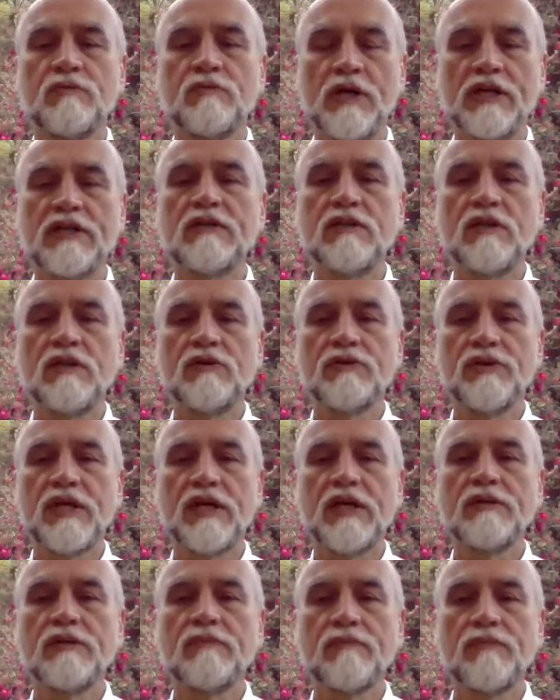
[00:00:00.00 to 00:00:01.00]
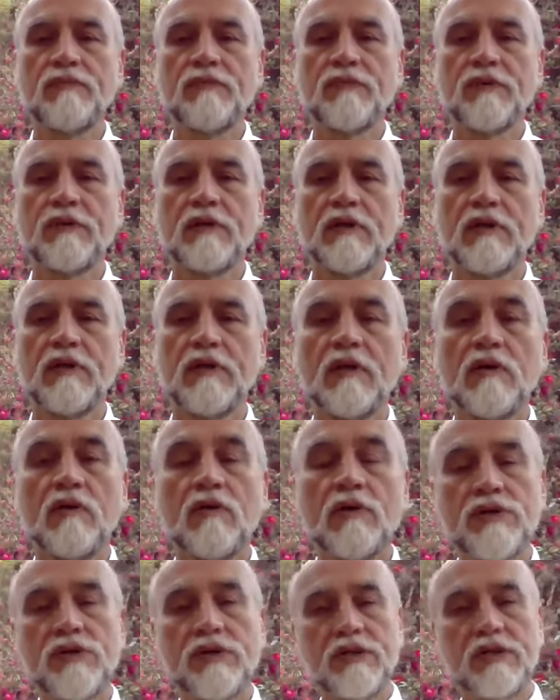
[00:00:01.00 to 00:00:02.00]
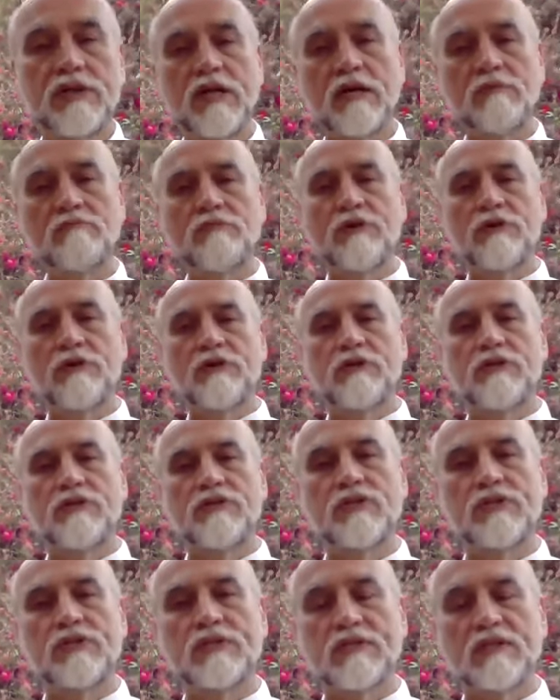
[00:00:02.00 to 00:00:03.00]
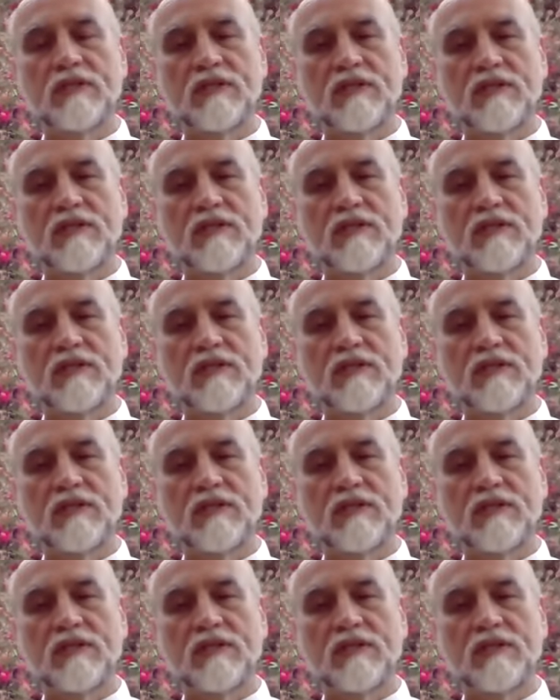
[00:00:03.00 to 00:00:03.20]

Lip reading: white clothing, or the Digambaras,